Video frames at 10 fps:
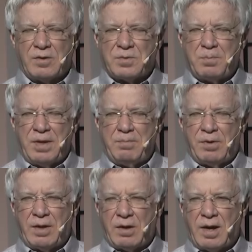there's
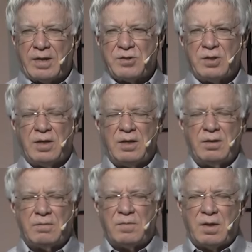people that are actually
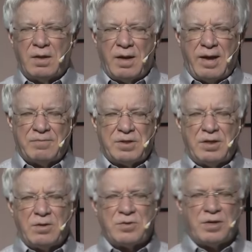have
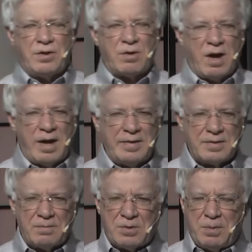tears in their
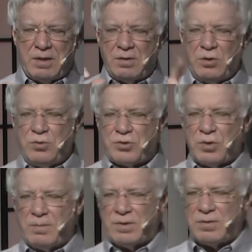eyes. I'm speaking
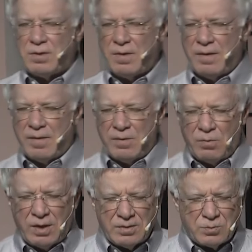stream as
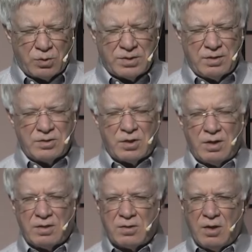well as what's in his
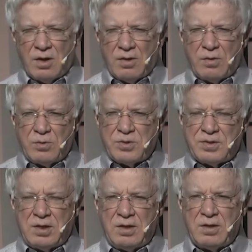eyes. Those
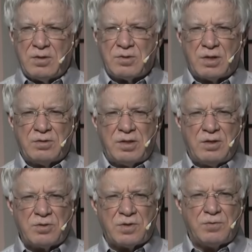tears are
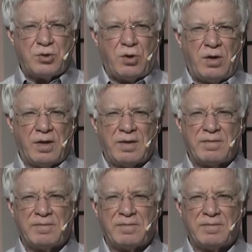tears of joy.